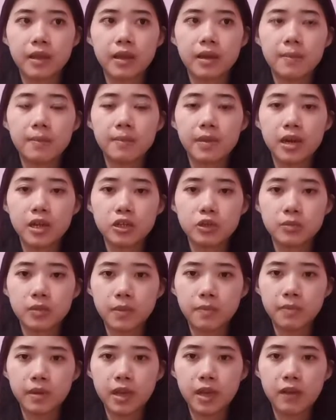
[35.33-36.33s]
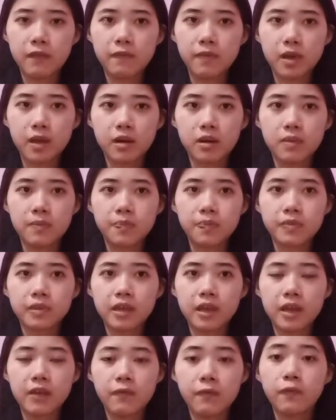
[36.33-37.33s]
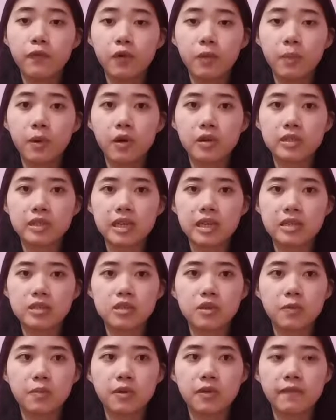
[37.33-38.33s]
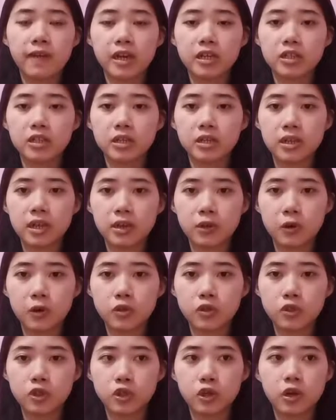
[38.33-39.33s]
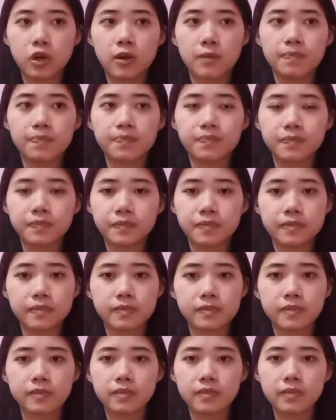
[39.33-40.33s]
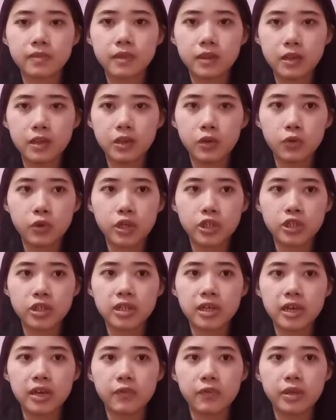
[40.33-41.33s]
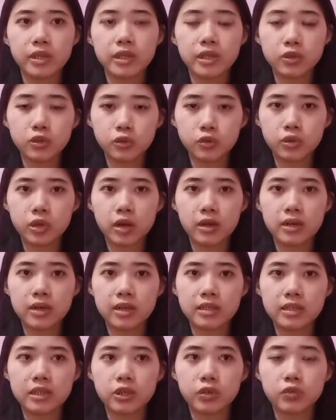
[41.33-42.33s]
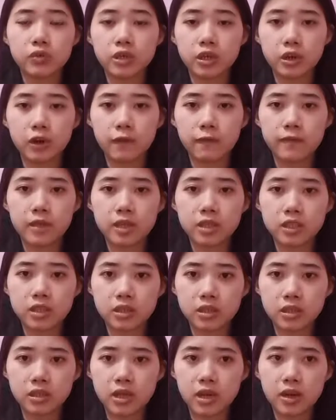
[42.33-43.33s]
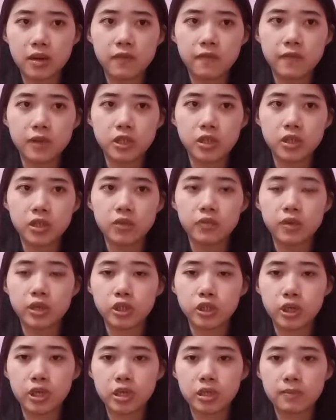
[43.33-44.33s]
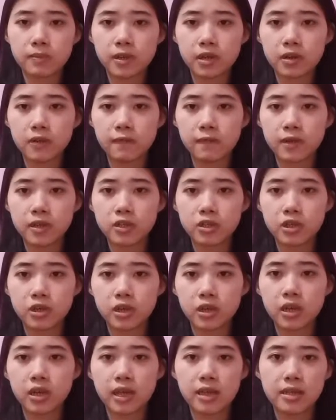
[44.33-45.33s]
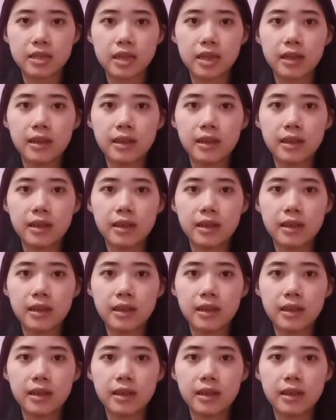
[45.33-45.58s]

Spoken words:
management behavior, and full process supervision and control. In question A, we need to calculate the unit of digital television which is manufactured and